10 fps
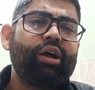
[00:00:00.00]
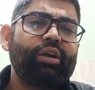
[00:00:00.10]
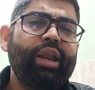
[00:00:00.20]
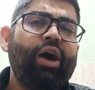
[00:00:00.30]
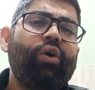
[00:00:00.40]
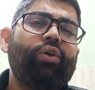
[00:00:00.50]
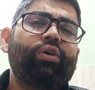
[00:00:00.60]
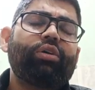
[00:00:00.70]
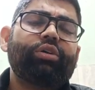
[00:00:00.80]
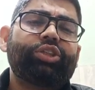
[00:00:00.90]
Now,
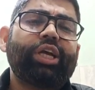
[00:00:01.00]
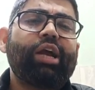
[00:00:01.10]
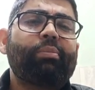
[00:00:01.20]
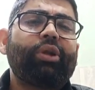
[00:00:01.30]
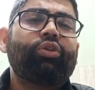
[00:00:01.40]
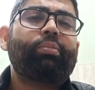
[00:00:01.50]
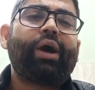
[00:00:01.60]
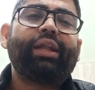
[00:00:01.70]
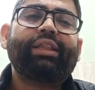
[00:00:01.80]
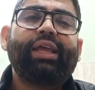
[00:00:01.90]
Shekhar
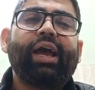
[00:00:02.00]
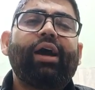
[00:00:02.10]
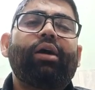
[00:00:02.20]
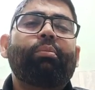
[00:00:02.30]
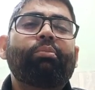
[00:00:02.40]
Bandhopadhya